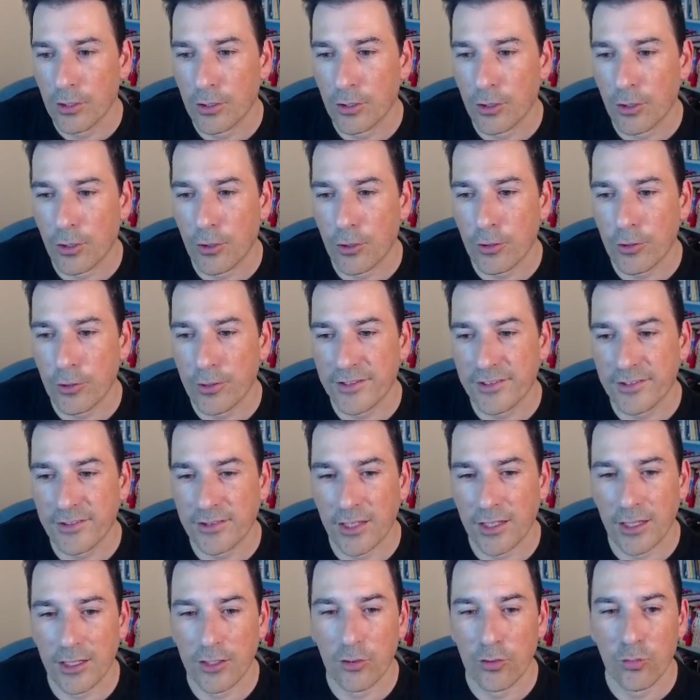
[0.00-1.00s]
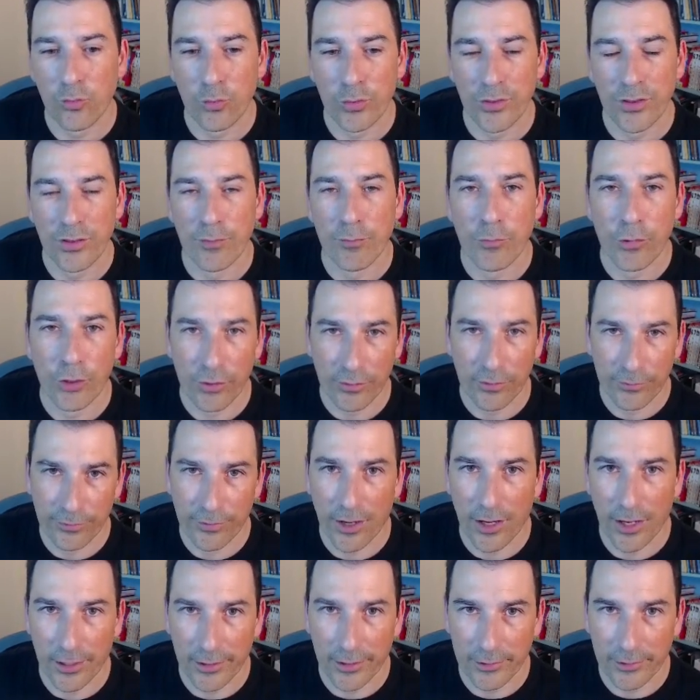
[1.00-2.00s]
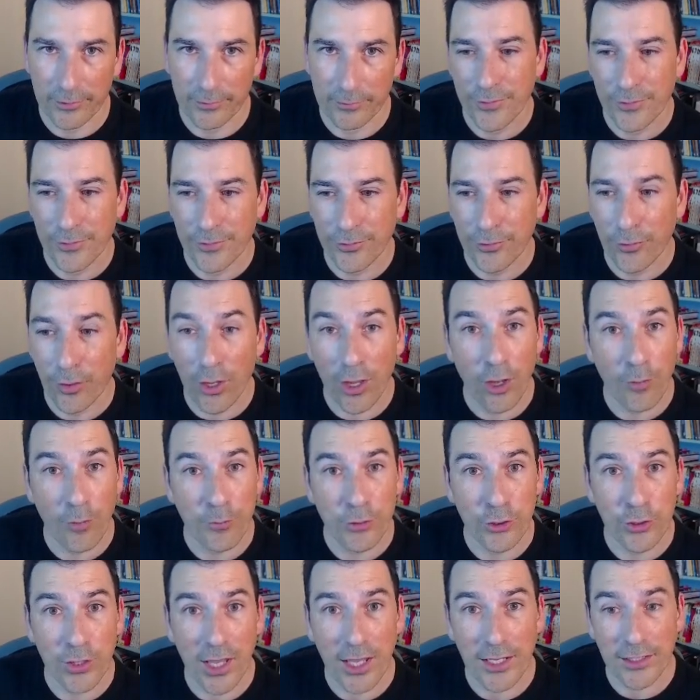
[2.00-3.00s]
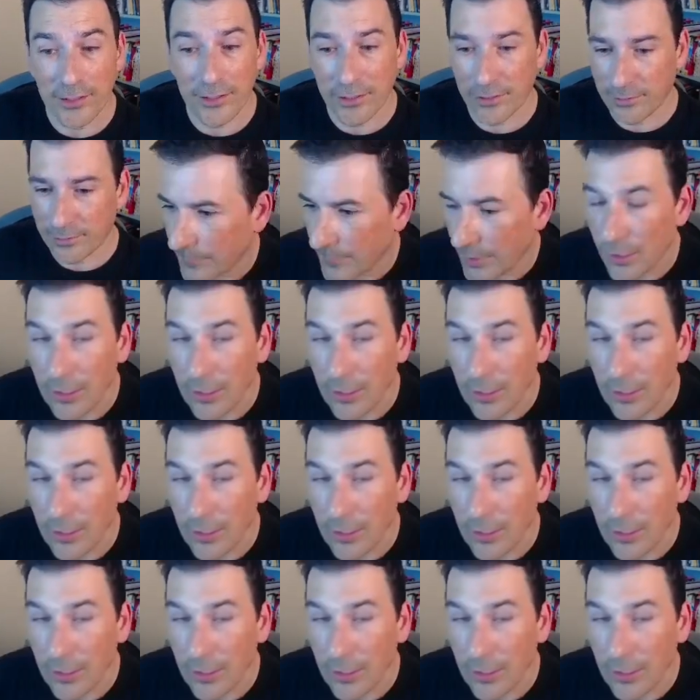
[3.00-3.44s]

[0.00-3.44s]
or stay with the modify. So I hope you like it.